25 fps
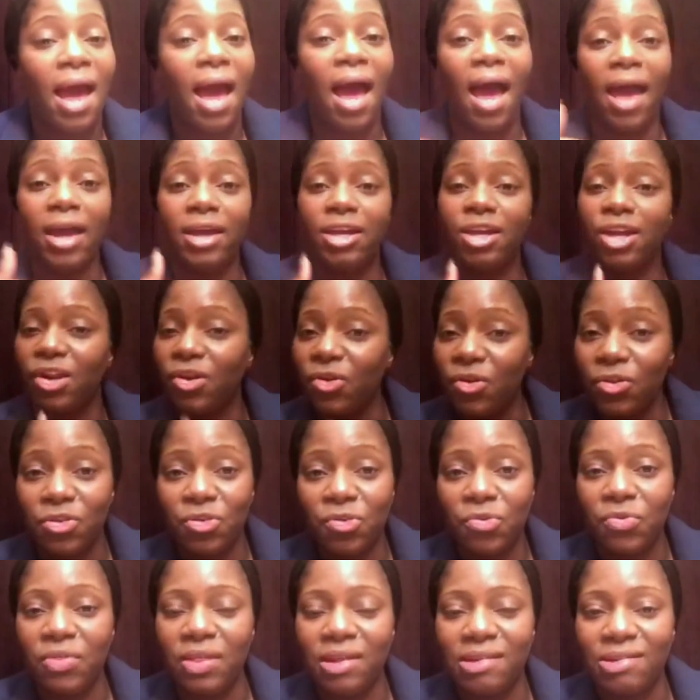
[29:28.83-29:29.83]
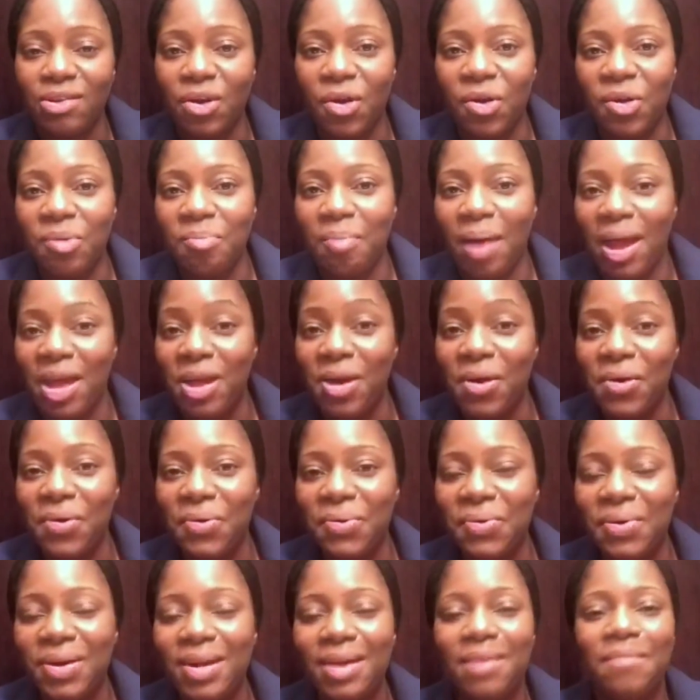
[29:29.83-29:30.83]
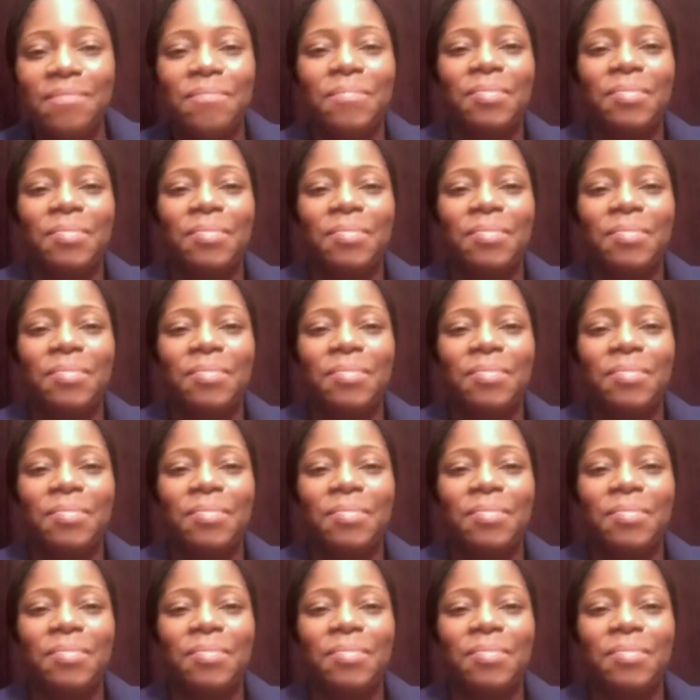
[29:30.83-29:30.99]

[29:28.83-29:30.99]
I cannot do this on my own.